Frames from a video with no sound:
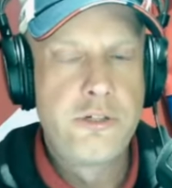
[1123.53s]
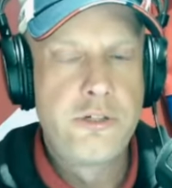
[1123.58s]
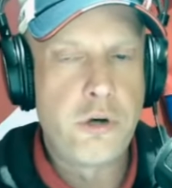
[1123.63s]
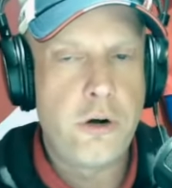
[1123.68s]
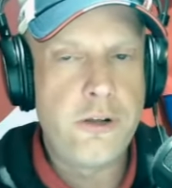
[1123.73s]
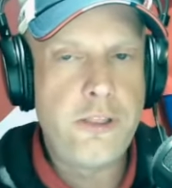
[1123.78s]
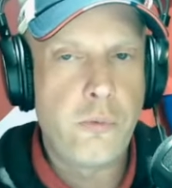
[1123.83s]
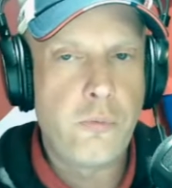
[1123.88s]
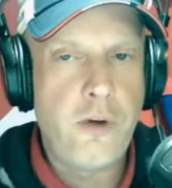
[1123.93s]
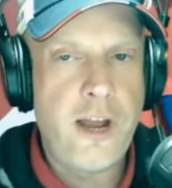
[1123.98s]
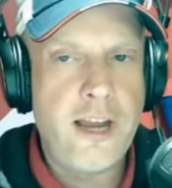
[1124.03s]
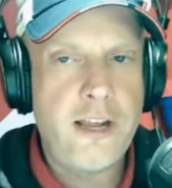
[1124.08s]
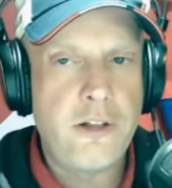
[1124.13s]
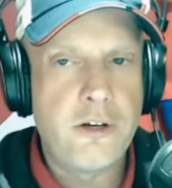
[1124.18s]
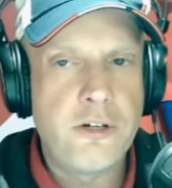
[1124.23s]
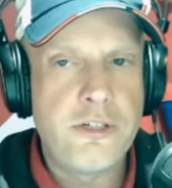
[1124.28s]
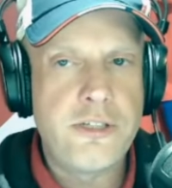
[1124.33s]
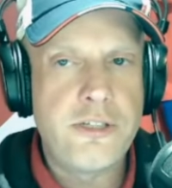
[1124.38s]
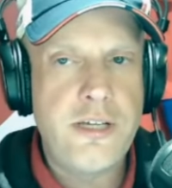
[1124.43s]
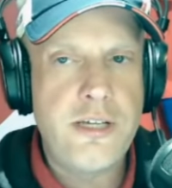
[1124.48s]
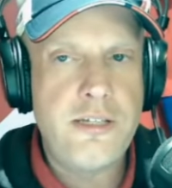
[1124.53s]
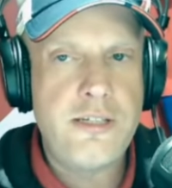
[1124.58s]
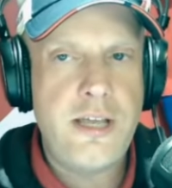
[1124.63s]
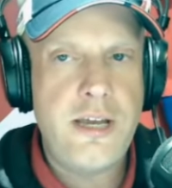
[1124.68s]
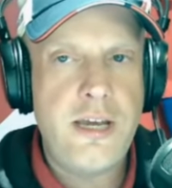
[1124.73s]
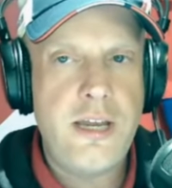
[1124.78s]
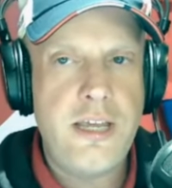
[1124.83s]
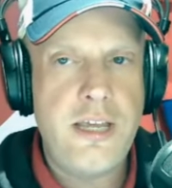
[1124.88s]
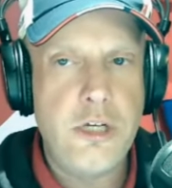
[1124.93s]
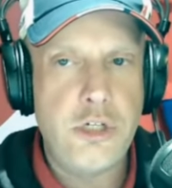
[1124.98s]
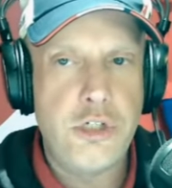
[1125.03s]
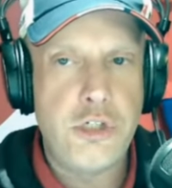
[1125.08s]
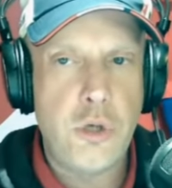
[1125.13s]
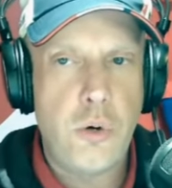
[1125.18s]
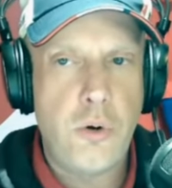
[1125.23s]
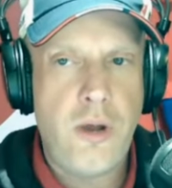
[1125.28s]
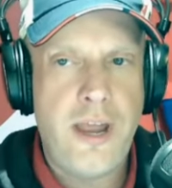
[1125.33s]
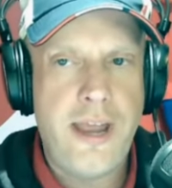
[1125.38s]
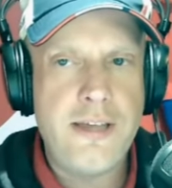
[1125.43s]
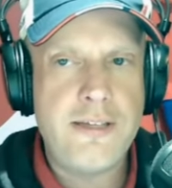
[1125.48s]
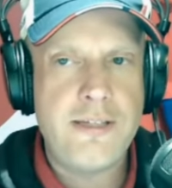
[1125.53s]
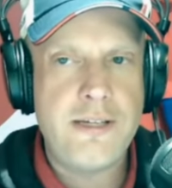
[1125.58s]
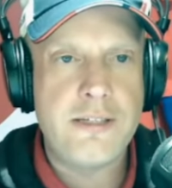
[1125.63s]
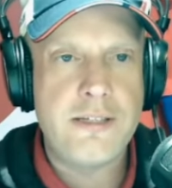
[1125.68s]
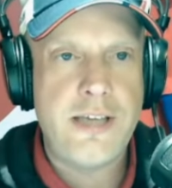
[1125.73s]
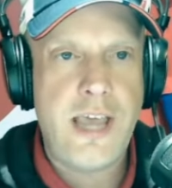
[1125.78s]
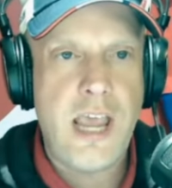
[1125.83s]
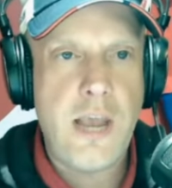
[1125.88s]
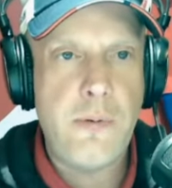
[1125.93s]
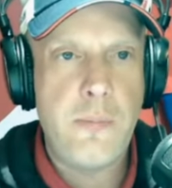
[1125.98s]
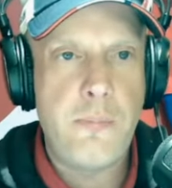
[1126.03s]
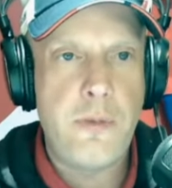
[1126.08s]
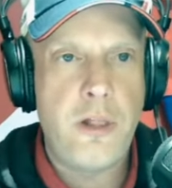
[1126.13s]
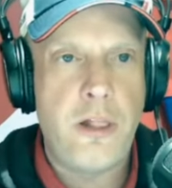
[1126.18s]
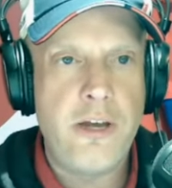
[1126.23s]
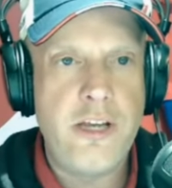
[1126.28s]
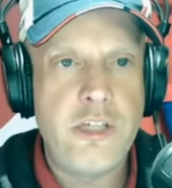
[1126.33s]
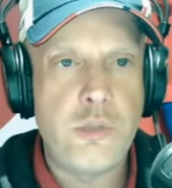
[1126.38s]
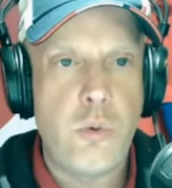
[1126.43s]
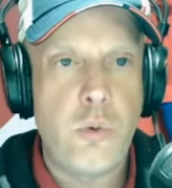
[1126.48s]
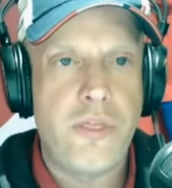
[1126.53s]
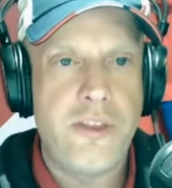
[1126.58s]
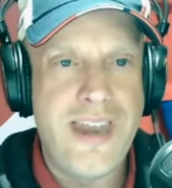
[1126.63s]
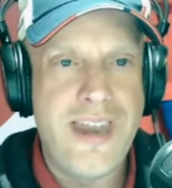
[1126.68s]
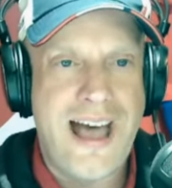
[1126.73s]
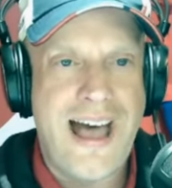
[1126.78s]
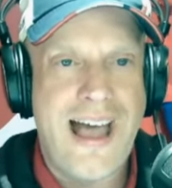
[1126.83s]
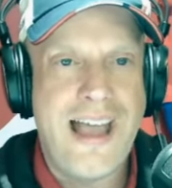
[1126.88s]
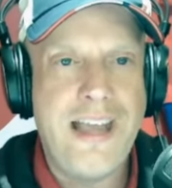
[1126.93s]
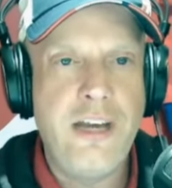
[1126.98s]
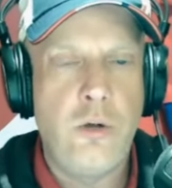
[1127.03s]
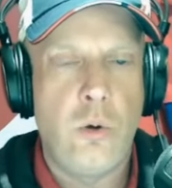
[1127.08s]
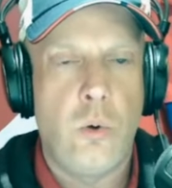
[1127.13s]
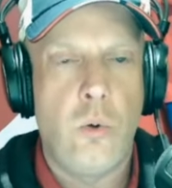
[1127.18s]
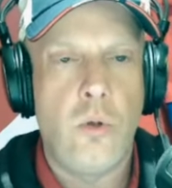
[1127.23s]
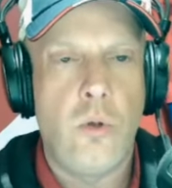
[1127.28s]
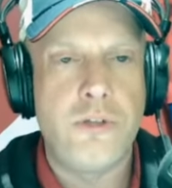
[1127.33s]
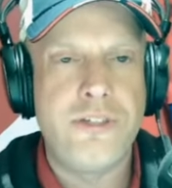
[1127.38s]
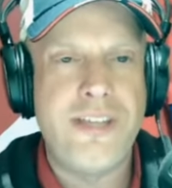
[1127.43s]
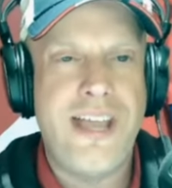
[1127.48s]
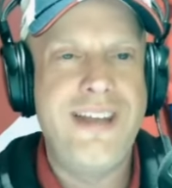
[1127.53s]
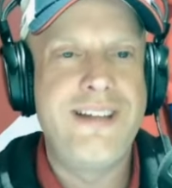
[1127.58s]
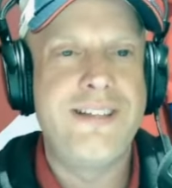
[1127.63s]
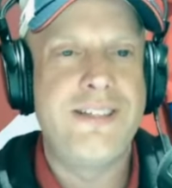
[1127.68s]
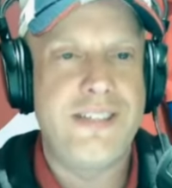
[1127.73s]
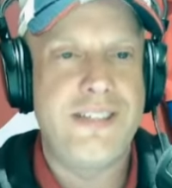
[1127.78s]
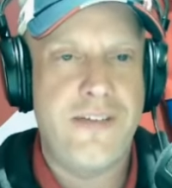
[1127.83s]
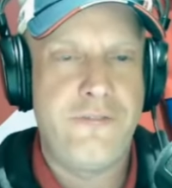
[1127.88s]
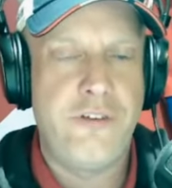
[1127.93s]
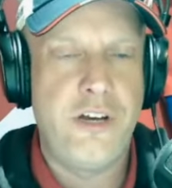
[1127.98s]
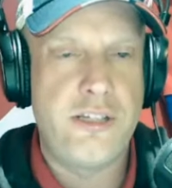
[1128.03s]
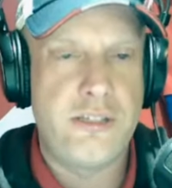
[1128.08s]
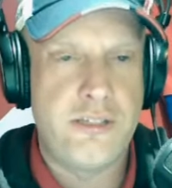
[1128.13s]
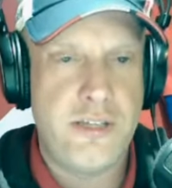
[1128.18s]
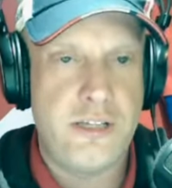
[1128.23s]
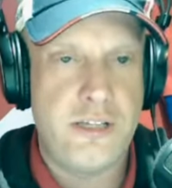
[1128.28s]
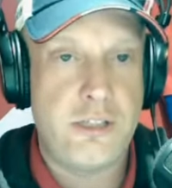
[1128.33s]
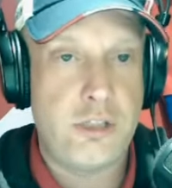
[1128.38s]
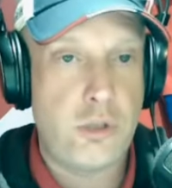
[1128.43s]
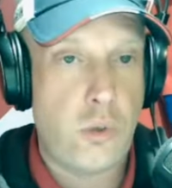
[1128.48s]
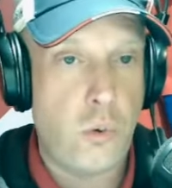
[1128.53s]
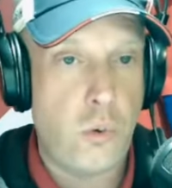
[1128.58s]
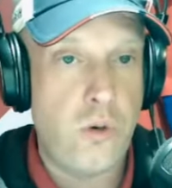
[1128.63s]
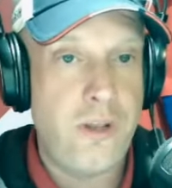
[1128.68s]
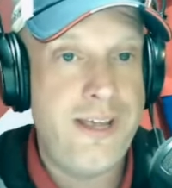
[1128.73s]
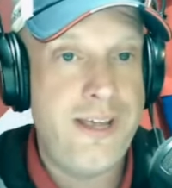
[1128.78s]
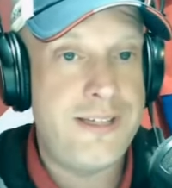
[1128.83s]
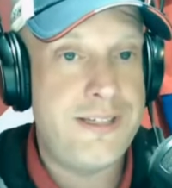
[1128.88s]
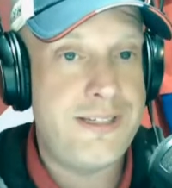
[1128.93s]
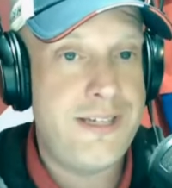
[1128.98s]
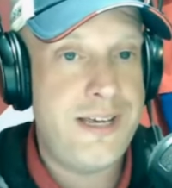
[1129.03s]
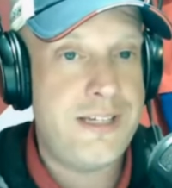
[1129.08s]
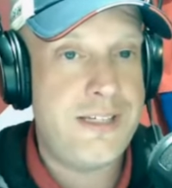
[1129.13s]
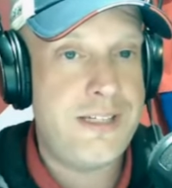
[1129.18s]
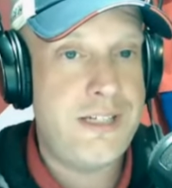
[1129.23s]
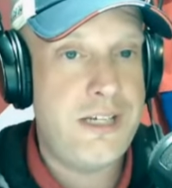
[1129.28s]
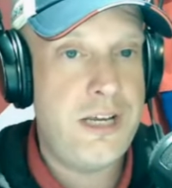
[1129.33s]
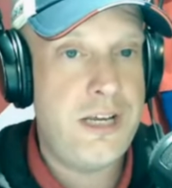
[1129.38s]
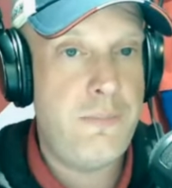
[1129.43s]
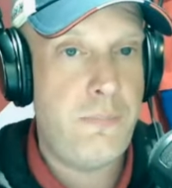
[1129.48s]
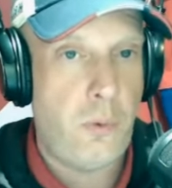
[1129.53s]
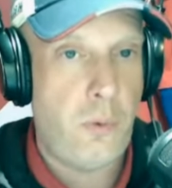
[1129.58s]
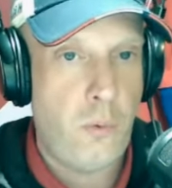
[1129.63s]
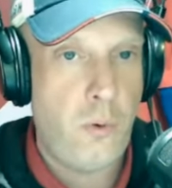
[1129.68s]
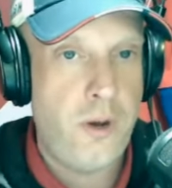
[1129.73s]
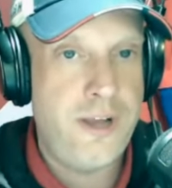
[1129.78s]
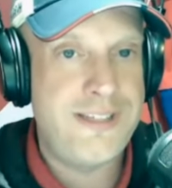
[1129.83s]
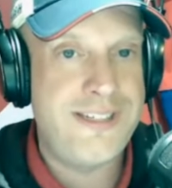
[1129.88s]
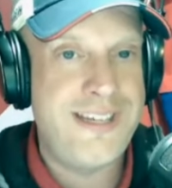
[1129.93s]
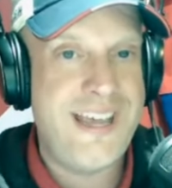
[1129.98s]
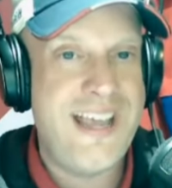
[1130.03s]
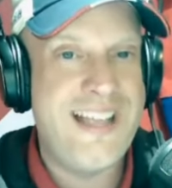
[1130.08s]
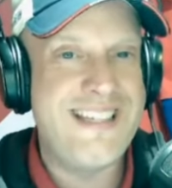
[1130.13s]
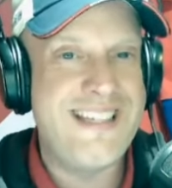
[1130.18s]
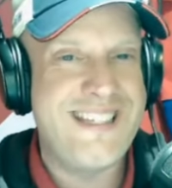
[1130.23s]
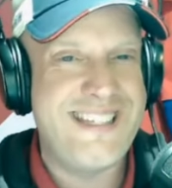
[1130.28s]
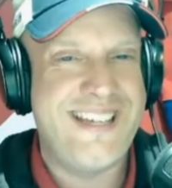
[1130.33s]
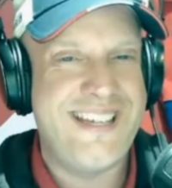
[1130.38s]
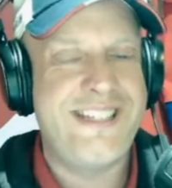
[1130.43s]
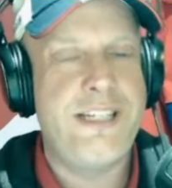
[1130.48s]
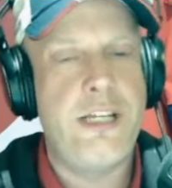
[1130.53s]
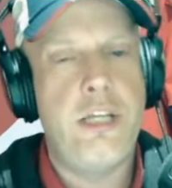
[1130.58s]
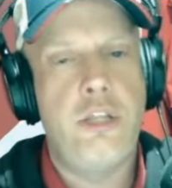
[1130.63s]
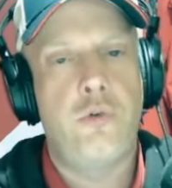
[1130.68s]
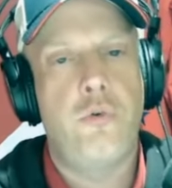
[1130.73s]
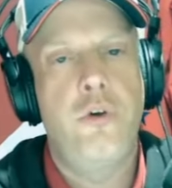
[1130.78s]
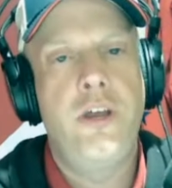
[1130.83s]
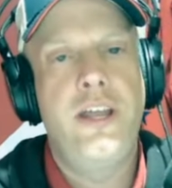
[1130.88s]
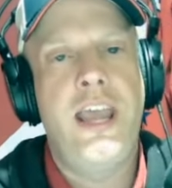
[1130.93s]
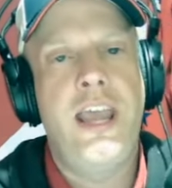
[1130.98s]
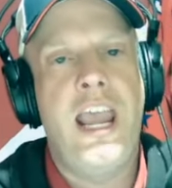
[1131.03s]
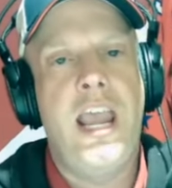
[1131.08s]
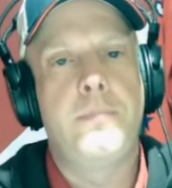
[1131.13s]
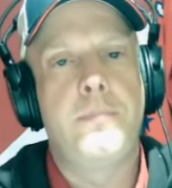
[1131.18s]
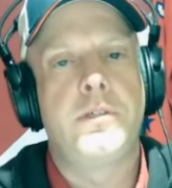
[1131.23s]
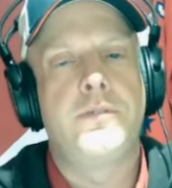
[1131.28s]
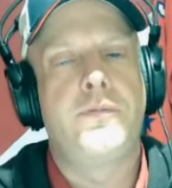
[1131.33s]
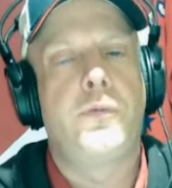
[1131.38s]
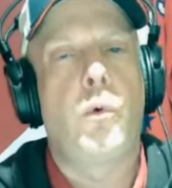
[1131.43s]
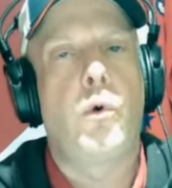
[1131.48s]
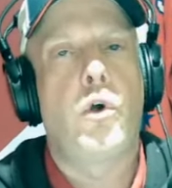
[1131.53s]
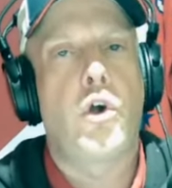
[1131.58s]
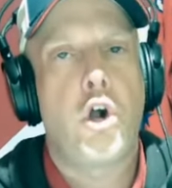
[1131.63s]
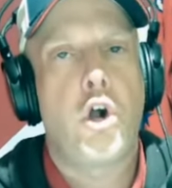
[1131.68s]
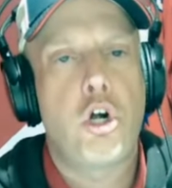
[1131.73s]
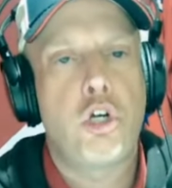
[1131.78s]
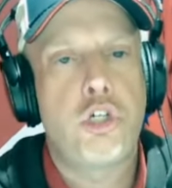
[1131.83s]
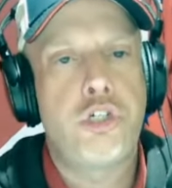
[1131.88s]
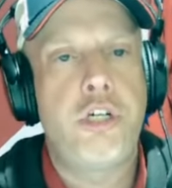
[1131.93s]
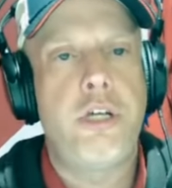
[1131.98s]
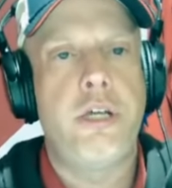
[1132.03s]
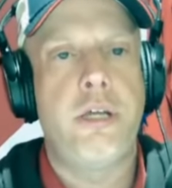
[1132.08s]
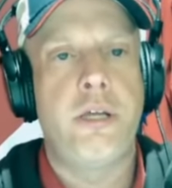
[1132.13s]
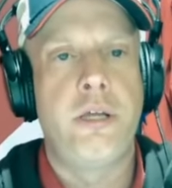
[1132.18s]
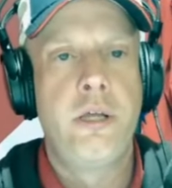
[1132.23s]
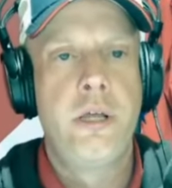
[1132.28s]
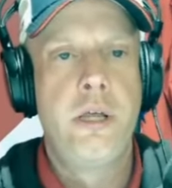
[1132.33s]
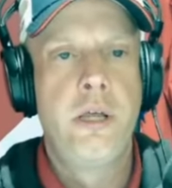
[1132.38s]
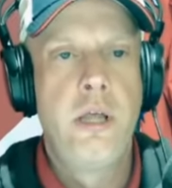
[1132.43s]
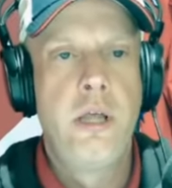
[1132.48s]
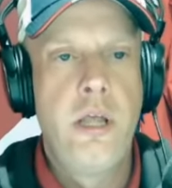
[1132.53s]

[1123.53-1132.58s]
During the regular season, he showcased his capabilities with nine goals and seven assists, totaling 16 points in 63 games for Hershey.